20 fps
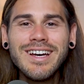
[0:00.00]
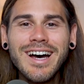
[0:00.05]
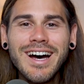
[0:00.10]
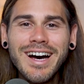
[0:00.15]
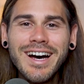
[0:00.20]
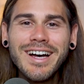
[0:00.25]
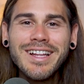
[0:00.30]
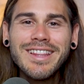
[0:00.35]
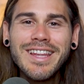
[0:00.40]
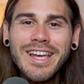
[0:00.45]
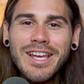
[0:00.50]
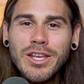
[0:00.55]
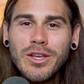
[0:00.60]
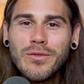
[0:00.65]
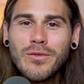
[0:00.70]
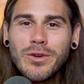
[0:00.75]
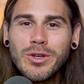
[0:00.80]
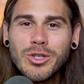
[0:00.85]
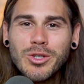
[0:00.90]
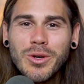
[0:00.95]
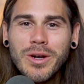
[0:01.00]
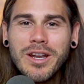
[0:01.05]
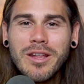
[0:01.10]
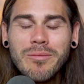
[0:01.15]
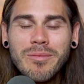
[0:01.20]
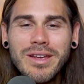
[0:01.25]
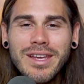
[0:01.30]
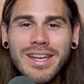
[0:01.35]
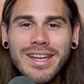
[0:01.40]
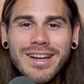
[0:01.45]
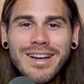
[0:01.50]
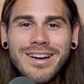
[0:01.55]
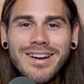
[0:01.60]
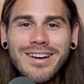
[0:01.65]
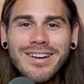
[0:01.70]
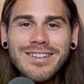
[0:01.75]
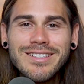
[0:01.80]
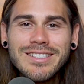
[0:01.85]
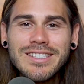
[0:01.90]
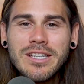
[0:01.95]
Uh, thank you for joining me
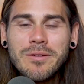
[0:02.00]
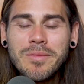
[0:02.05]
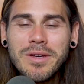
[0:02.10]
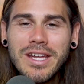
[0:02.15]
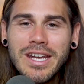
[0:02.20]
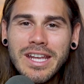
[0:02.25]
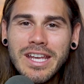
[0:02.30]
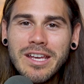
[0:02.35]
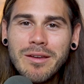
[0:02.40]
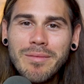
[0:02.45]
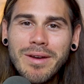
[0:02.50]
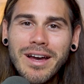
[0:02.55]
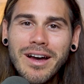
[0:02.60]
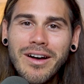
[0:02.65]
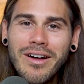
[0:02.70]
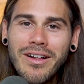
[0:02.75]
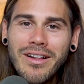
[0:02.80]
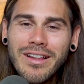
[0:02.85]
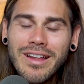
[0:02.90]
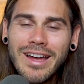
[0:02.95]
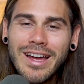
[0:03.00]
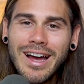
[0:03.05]
here. Send me an email.